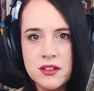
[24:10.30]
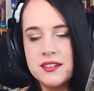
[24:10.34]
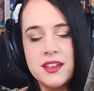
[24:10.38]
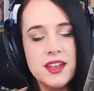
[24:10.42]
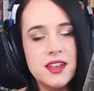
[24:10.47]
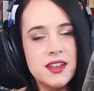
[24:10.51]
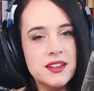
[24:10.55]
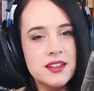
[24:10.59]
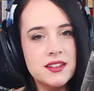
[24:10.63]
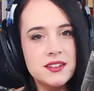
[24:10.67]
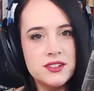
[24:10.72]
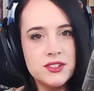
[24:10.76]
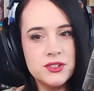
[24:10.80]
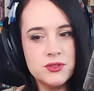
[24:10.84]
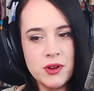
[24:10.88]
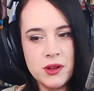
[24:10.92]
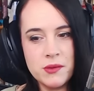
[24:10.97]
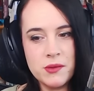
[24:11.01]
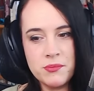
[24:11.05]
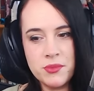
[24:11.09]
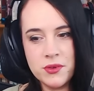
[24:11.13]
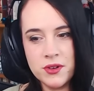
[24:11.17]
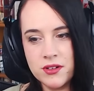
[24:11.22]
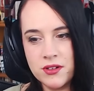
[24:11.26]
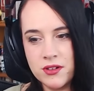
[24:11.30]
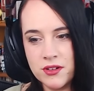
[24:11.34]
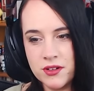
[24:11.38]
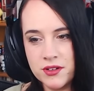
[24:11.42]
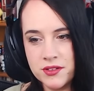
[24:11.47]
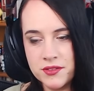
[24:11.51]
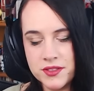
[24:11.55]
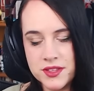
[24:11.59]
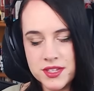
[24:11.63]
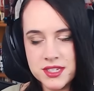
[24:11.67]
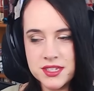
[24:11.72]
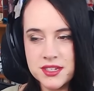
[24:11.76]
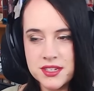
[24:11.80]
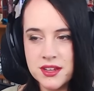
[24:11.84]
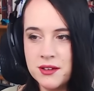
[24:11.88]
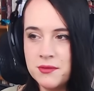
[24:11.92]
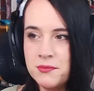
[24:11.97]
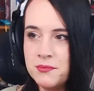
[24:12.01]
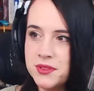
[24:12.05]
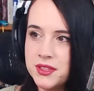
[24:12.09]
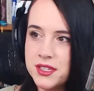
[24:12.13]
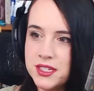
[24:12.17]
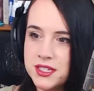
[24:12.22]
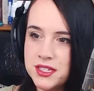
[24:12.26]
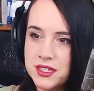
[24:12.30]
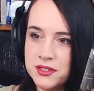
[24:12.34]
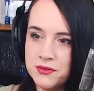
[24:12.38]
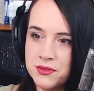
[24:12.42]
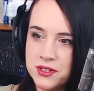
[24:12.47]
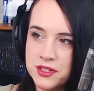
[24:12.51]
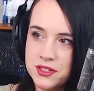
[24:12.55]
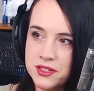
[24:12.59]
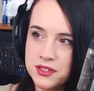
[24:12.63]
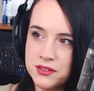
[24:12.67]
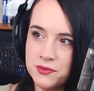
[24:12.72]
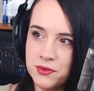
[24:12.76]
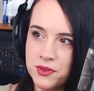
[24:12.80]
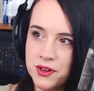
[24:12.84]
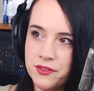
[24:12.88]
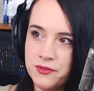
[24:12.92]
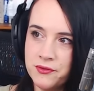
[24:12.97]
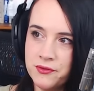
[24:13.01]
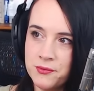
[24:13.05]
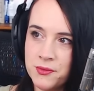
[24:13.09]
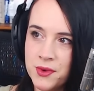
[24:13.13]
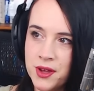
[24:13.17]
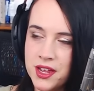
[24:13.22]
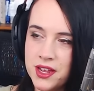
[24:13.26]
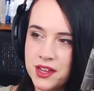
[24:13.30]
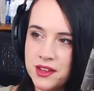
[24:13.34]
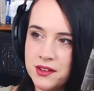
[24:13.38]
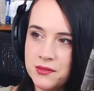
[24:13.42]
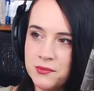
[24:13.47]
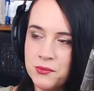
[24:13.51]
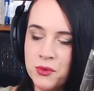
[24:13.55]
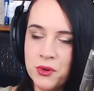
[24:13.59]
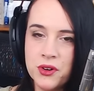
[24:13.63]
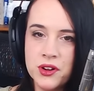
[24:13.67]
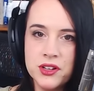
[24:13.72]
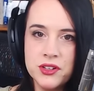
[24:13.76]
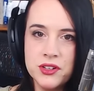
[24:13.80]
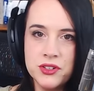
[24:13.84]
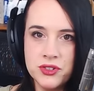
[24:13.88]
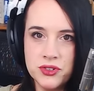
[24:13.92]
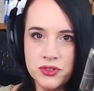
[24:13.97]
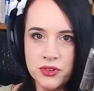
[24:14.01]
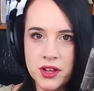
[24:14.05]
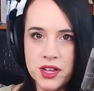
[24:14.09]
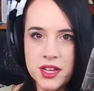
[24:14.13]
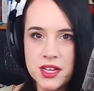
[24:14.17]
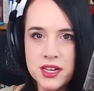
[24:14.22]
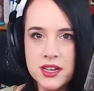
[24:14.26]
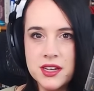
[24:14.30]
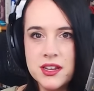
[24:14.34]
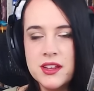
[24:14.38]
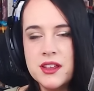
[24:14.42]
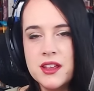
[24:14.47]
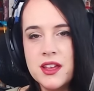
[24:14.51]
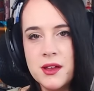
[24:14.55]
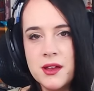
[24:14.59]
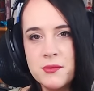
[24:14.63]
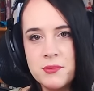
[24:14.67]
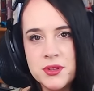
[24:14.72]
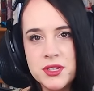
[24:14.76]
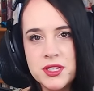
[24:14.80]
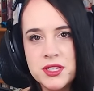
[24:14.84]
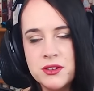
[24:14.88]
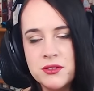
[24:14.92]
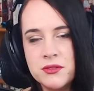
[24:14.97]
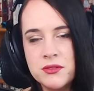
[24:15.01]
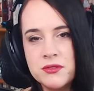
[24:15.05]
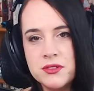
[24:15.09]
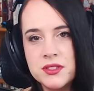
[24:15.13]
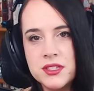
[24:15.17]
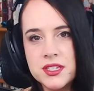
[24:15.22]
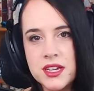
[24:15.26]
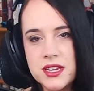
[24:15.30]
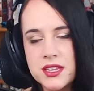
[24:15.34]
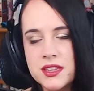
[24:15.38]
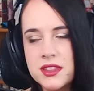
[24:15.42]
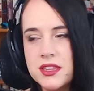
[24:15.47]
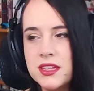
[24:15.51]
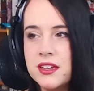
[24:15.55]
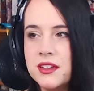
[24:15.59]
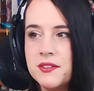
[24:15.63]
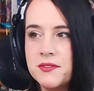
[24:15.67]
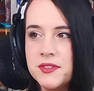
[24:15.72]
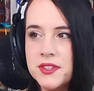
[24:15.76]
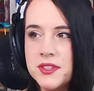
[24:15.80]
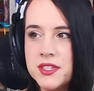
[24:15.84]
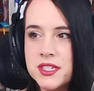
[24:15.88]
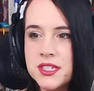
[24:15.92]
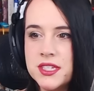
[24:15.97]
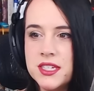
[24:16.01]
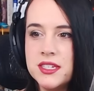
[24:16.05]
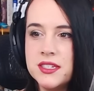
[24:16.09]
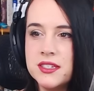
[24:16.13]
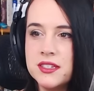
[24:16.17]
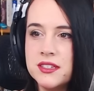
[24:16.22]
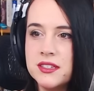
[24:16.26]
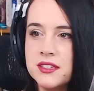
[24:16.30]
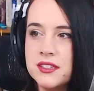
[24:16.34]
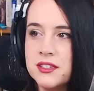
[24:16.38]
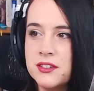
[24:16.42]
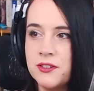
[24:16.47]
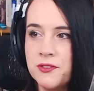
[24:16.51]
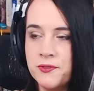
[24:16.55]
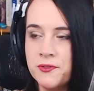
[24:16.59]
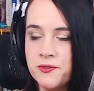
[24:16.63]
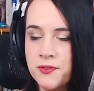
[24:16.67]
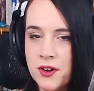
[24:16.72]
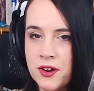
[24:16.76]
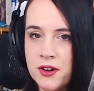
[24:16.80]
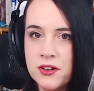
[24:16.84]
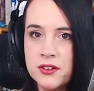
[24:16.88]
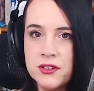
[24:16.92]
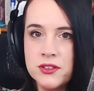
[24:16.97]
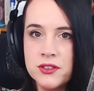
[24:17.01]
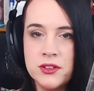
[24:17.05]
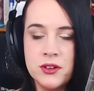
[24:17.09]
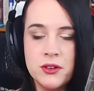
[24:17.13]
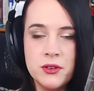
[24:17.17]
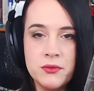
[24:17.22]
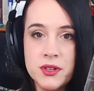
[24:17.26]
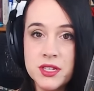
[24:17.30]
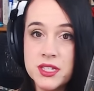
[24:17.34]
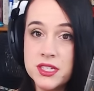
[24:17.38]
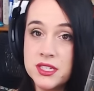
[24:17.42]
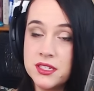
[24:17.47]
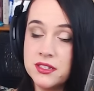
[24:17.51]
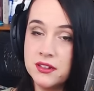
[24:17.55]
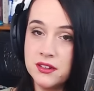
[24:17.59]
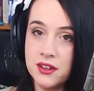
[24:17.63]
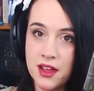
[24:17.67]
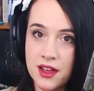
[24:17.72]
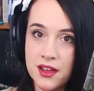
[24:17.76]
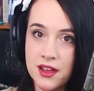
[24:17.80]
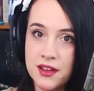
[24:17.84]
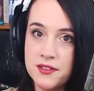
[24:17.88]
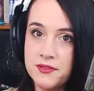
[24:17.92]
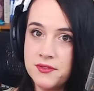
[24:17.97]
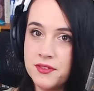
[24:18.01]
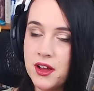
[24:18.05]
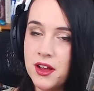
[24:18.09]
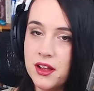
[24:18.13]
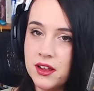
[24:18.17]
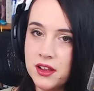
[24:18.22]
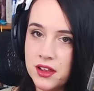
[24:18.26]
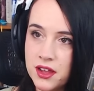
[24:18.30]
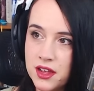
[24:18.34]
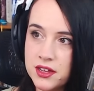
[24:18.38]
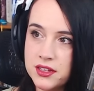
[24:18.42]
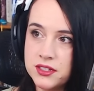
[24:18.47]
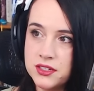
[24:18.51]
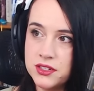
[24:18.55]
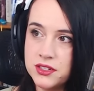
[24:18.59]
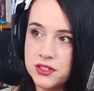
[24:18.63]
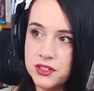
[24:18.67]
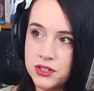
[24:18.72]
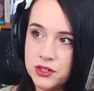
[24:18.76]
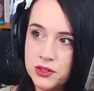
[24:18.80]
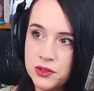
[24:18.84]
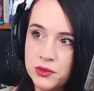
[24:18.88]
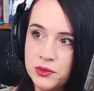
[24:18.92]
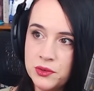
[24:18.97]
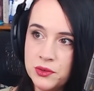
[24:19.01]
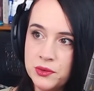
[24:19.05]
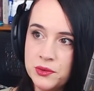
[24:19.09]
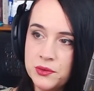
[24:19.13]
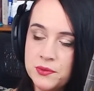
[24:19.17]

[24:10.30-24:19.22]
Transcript: And to wrap all of this up, this was one of my more enjoyed episodes, I think, of the season so far, though we still have a lot to do.